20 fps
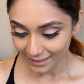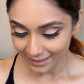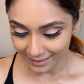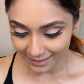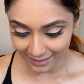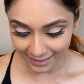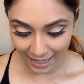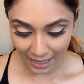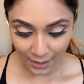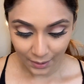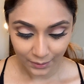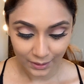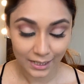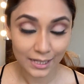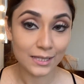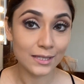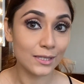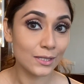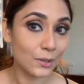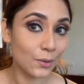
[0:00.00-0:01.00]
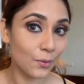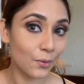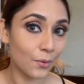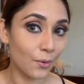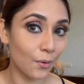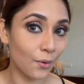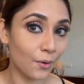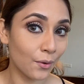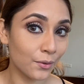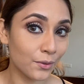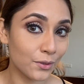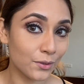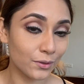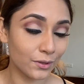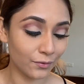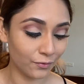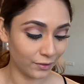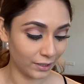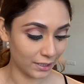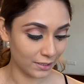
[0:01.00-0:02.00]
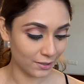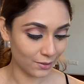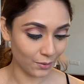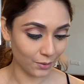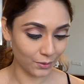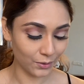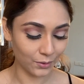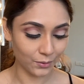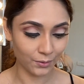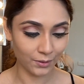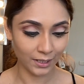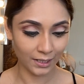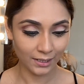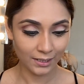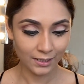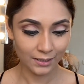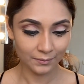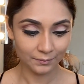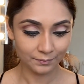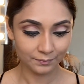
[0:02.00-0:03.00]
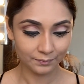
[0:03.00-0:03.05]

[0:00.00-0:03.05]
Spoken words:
Now let's go on to the face contouring.